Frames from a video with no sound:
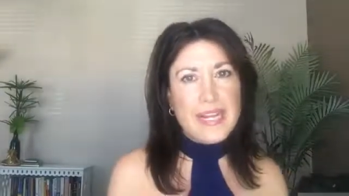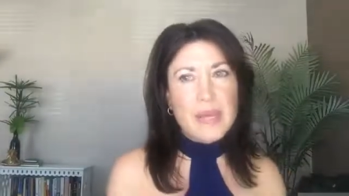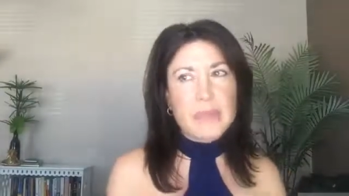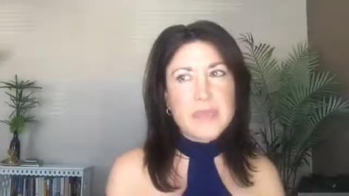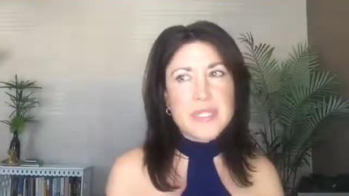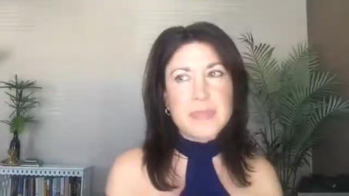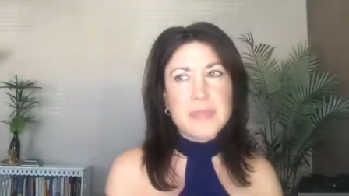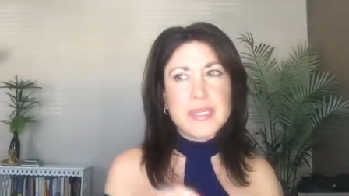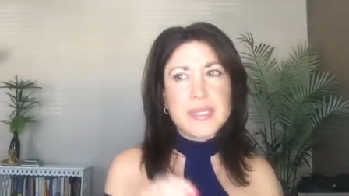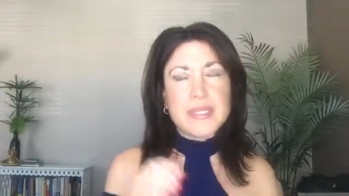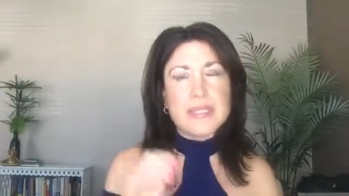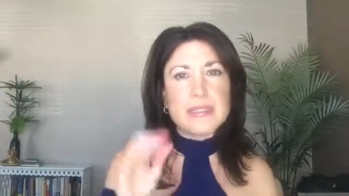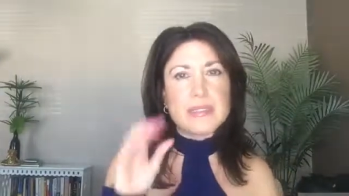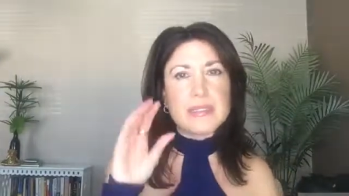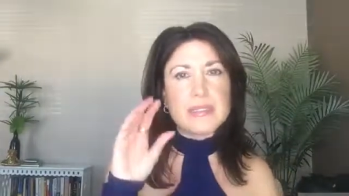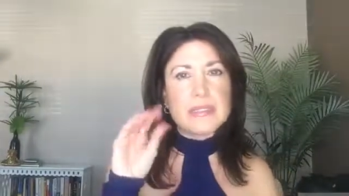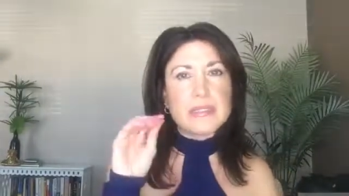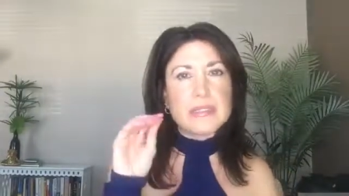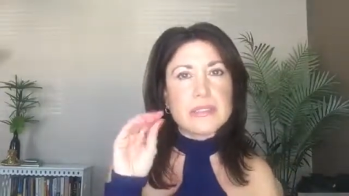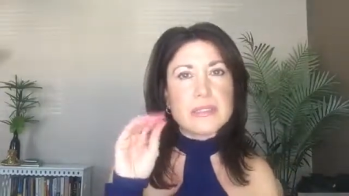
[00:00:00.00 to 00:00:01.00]
I was being a
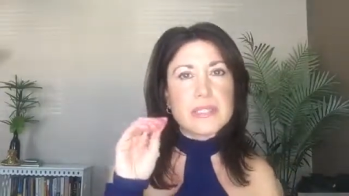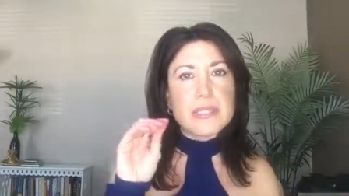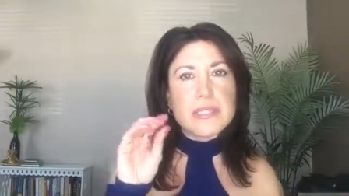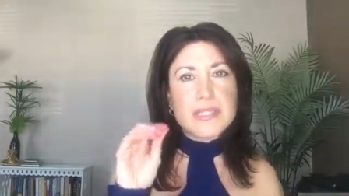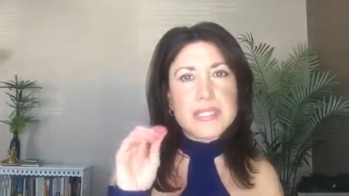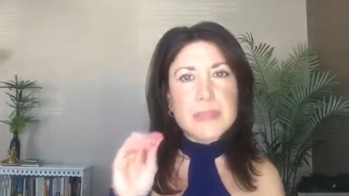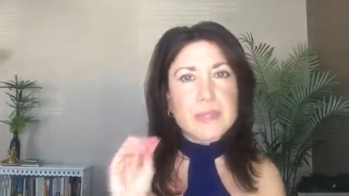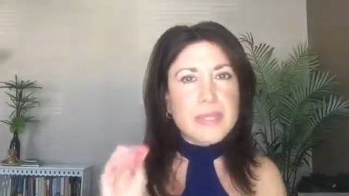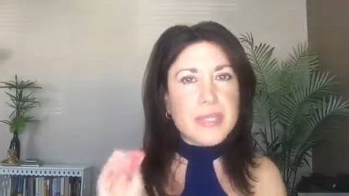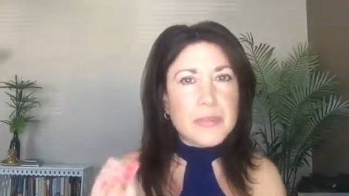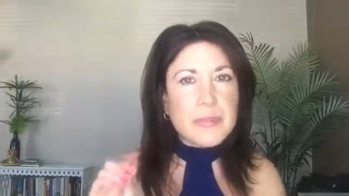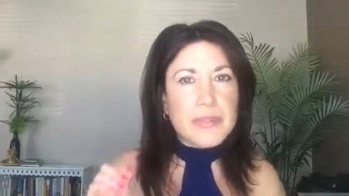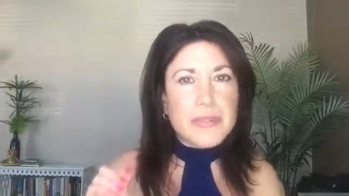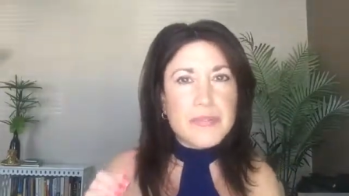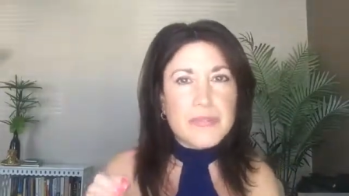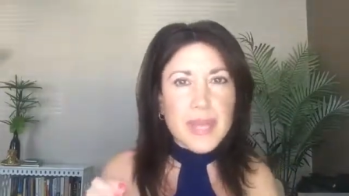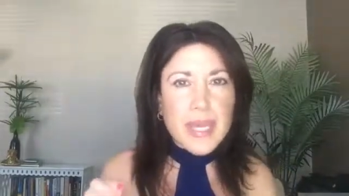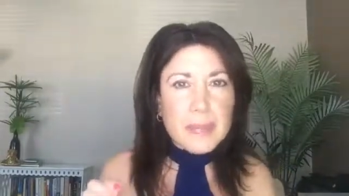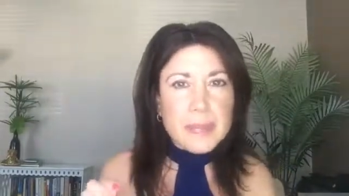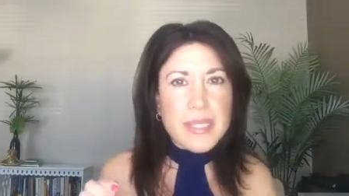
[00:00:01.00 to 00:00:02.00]
little snippy with
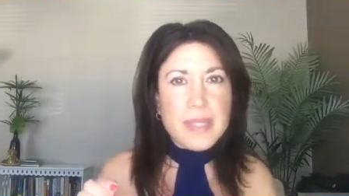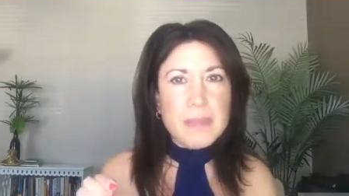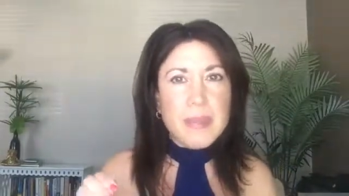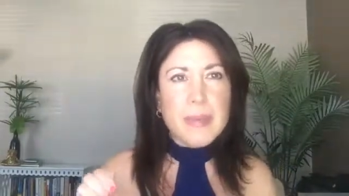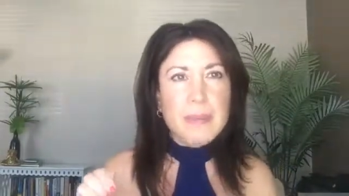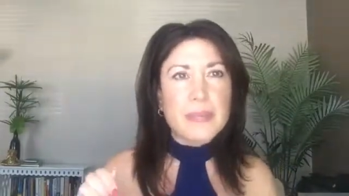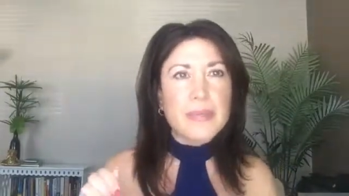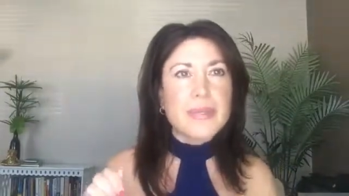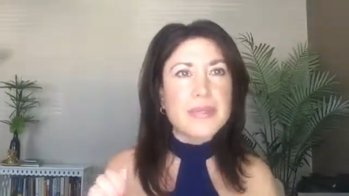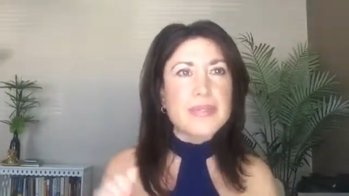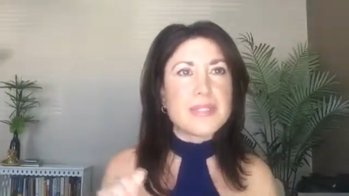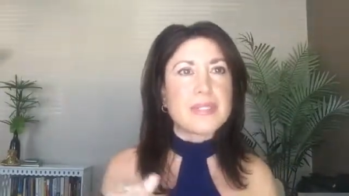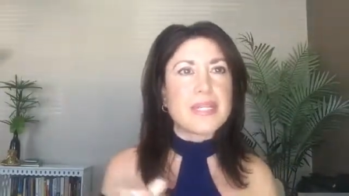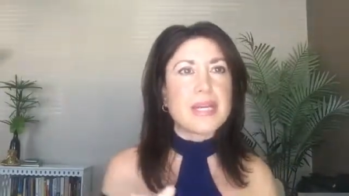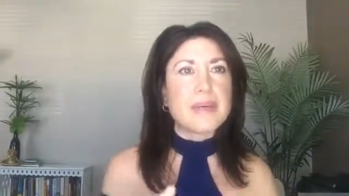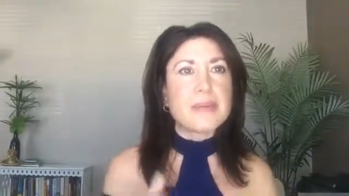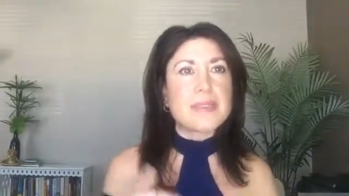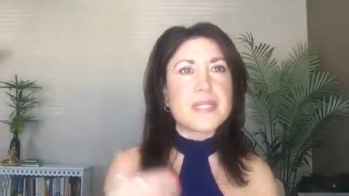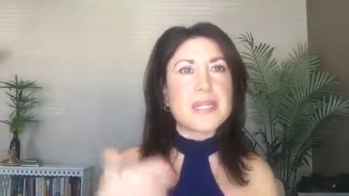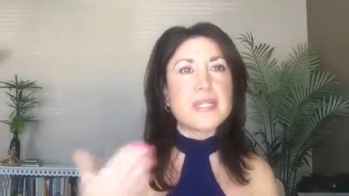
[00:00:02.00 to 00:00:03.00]
family members, and
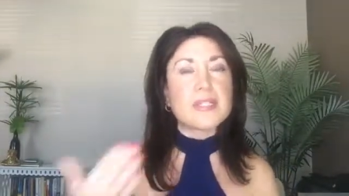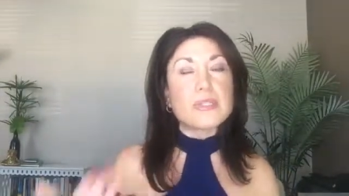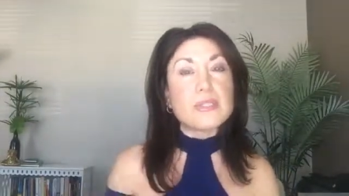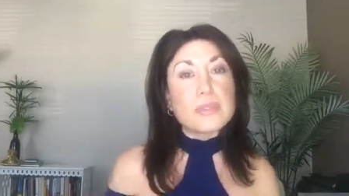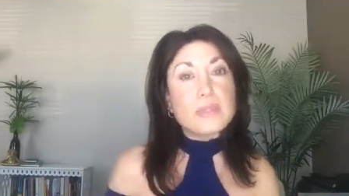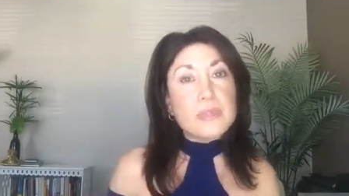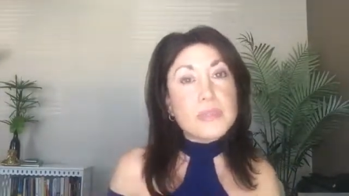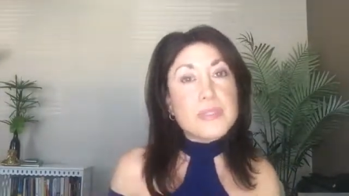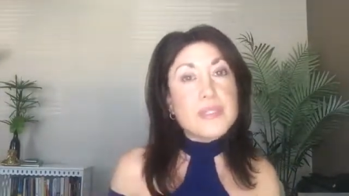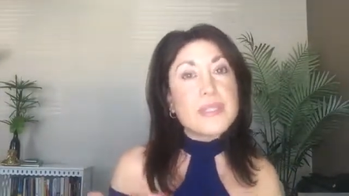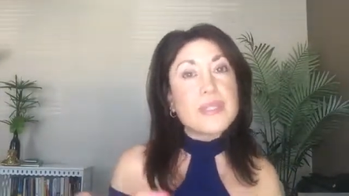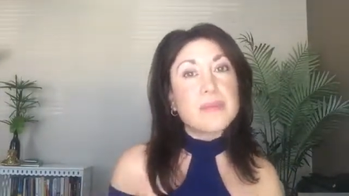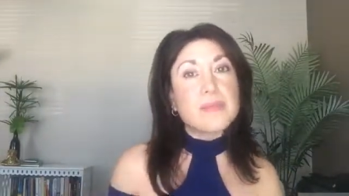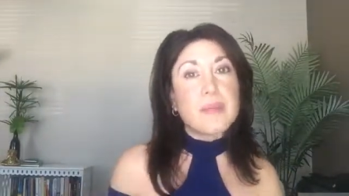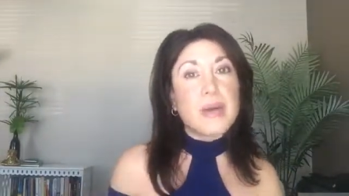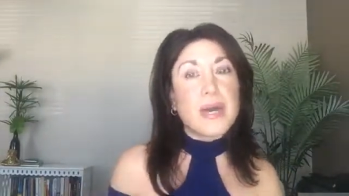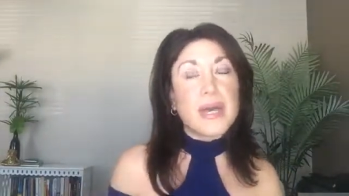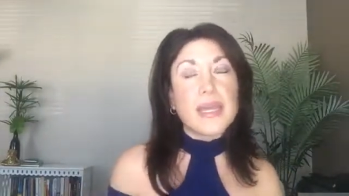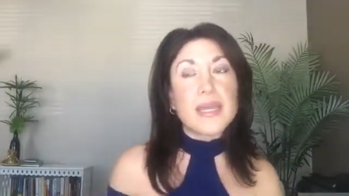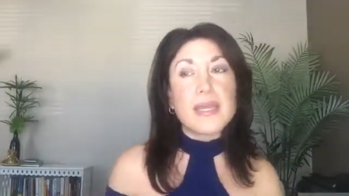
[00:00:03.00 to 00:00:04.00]
I was like losing
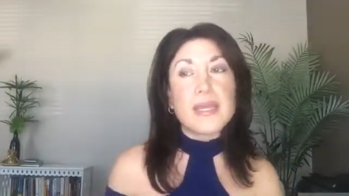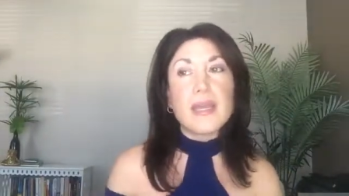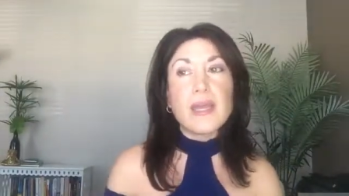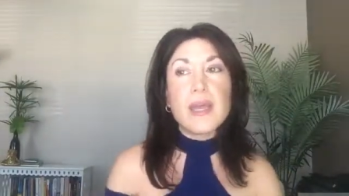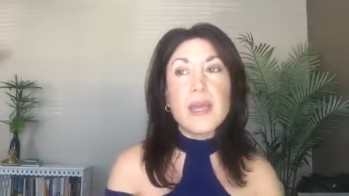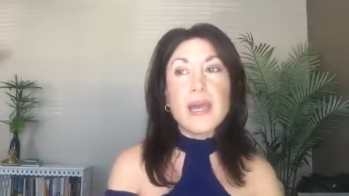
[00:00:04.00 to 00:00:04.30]
my